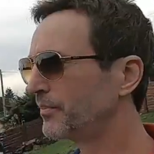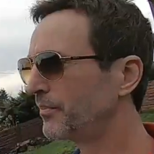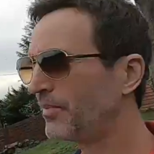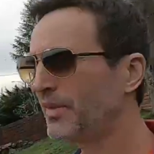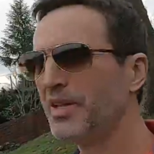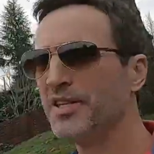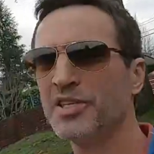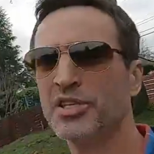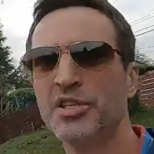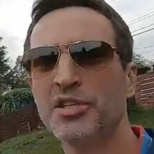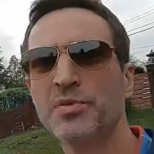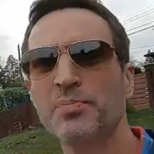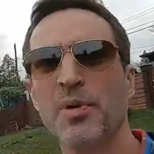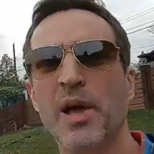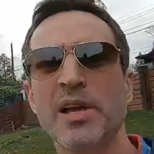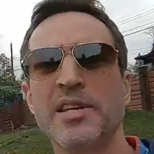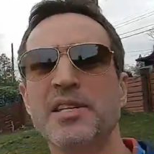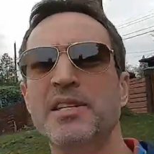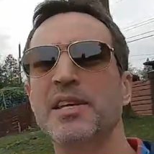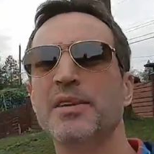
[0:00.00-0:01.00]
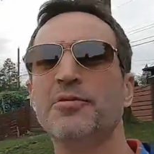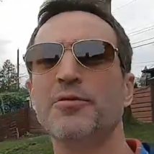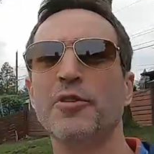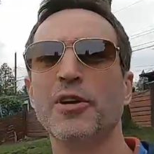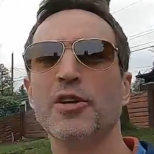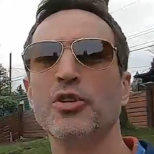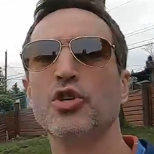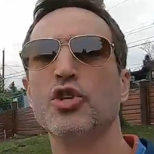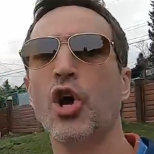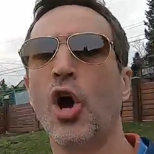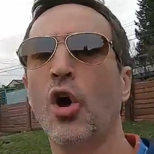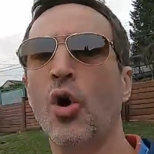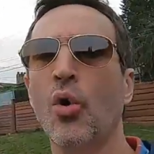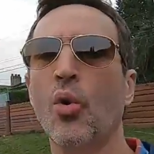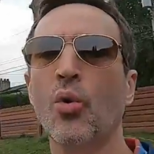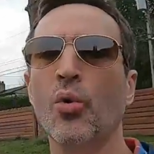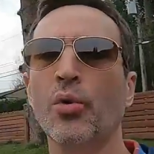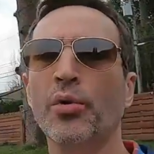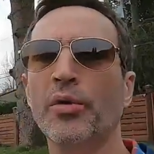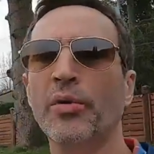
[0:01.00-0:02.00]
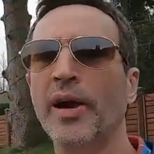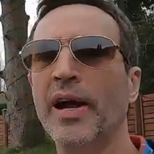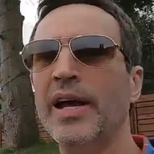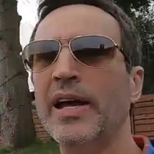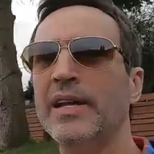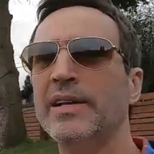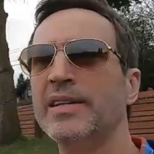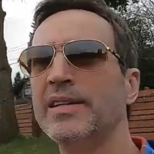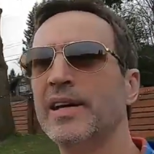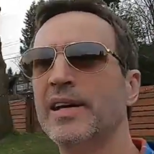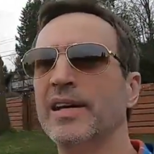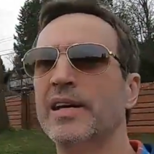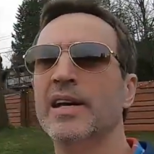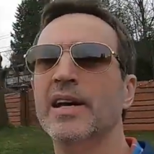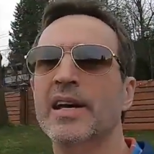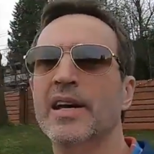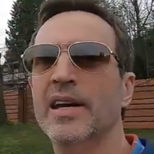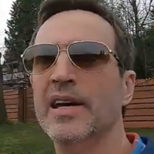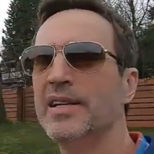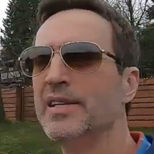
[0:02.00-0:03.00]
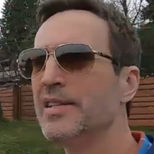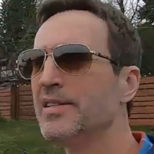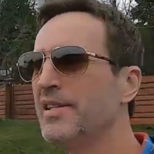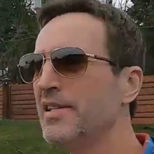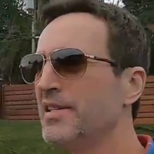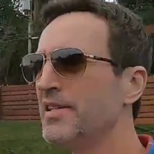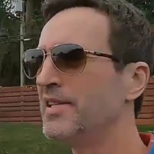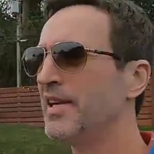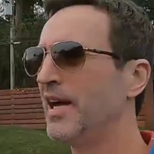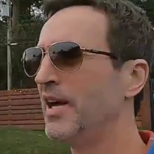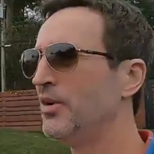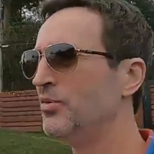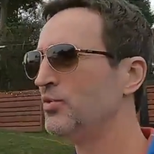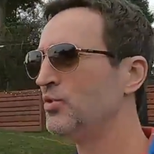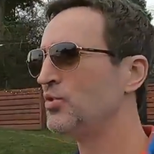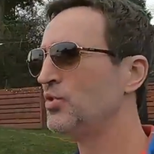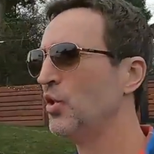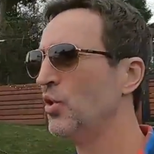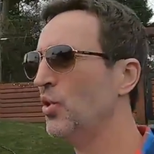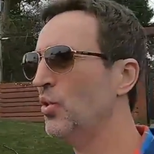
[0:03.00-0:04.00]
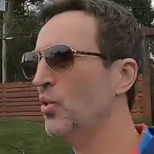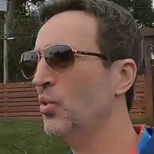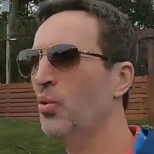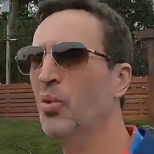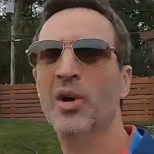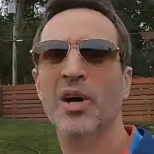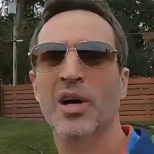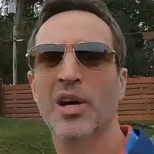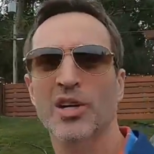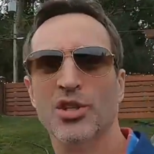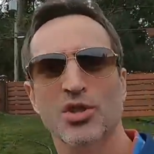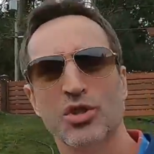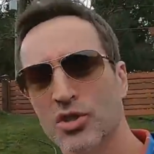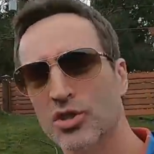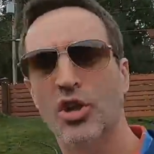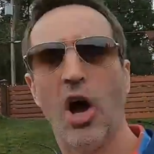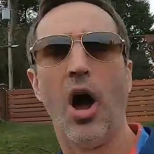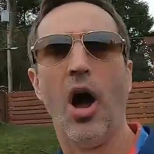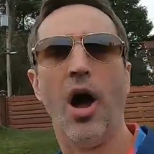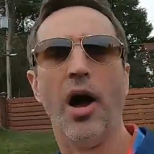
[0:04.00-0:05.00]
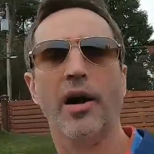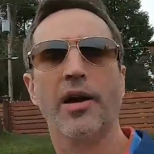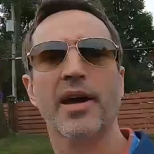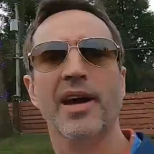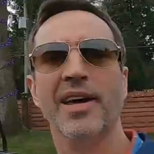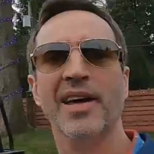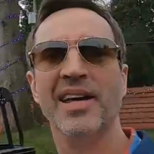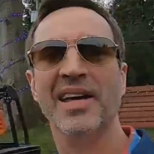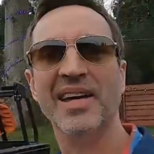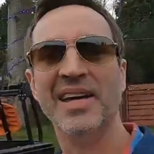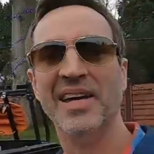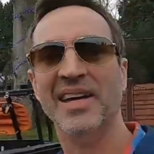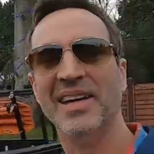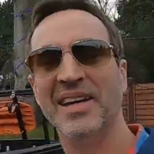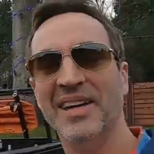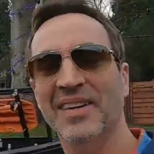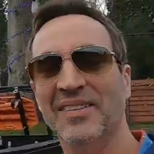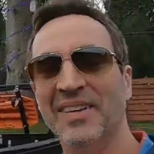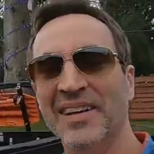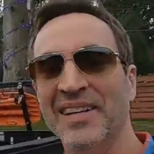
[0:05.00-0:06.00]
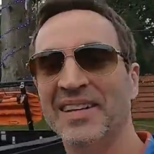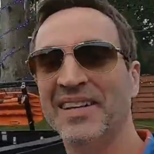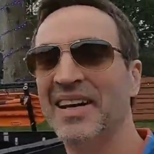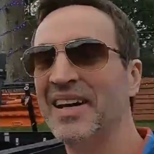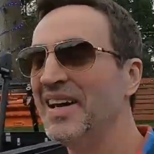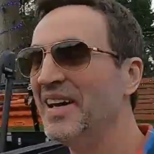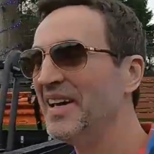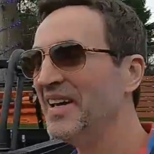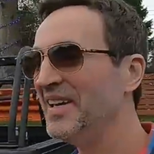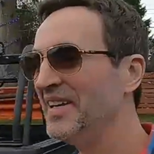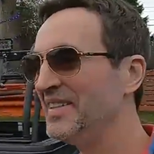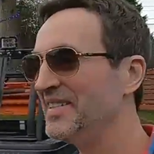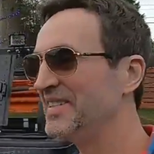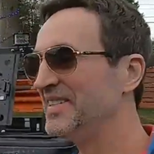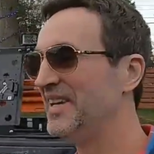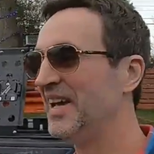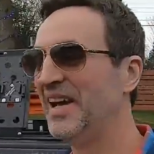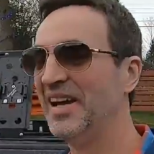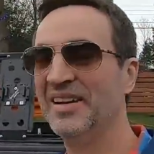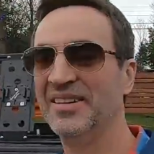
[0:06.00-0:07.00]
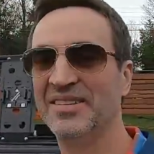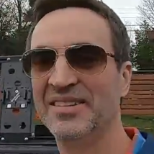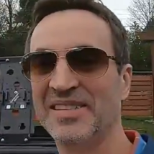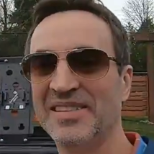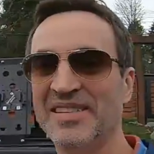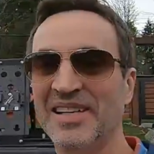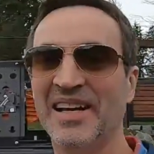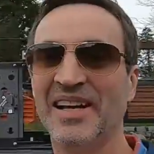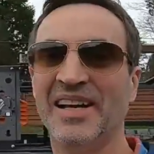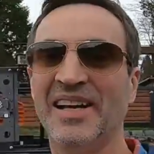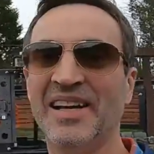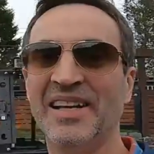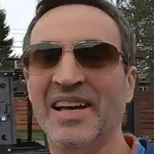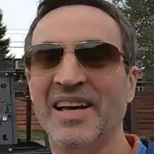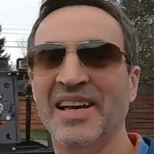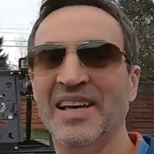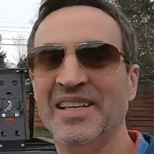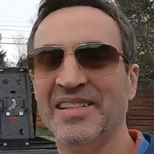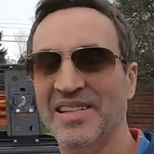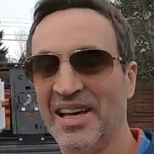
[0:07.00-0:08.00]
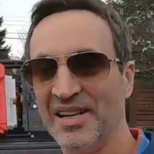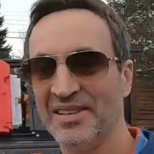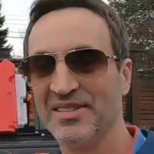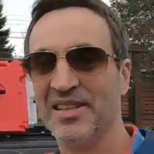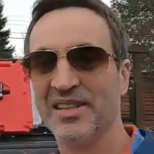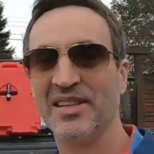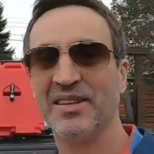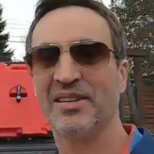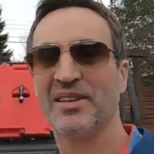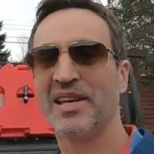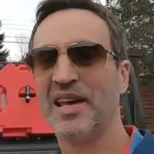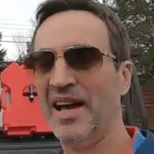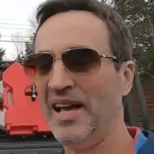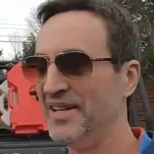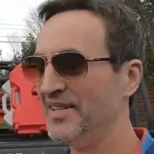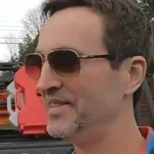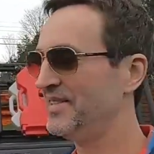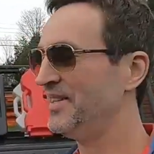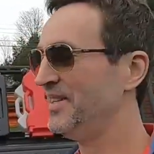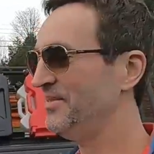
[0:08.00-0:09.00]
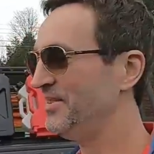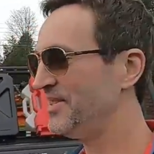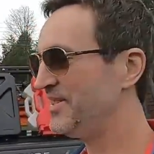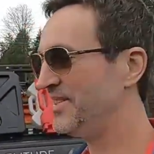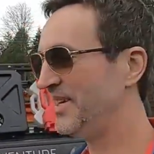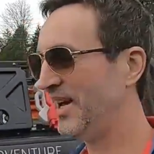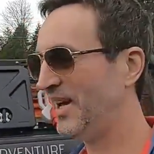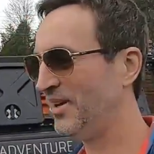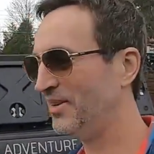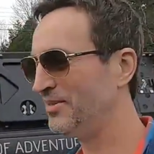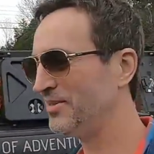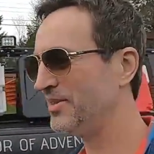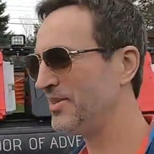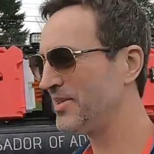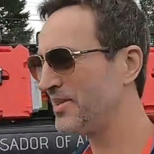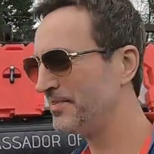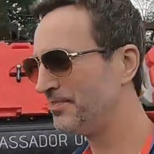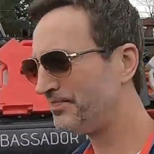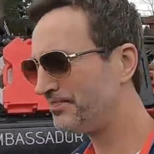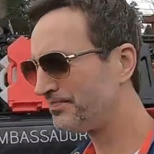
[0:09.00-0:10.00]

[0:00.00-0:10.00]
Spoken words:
it's just a different tone, right? It doesn't sound so stock. You know, it sounds sounds a little custom. It sounds,